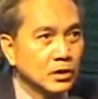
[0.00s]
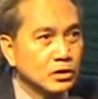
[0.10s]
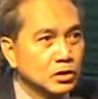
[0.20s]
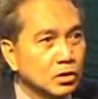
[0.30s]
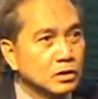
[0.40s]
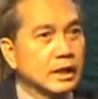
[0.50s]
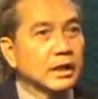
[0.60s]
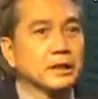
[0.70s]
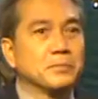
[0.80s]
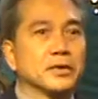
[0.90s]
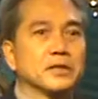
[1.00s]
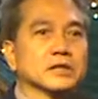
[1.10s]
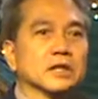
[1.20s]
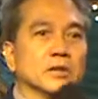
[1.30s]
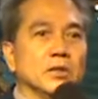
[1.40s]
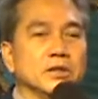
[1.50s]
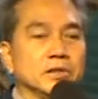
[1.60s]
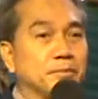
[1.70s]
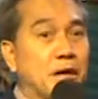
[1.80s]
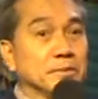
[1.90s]
So tell Him, praise God, Lord,
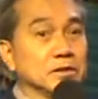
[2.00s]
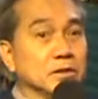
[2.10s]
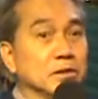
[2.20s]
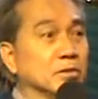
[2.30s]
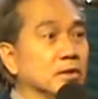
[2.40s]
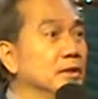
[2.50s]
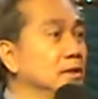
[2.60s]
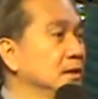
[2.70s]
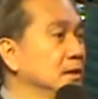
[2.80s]
you promise in your word.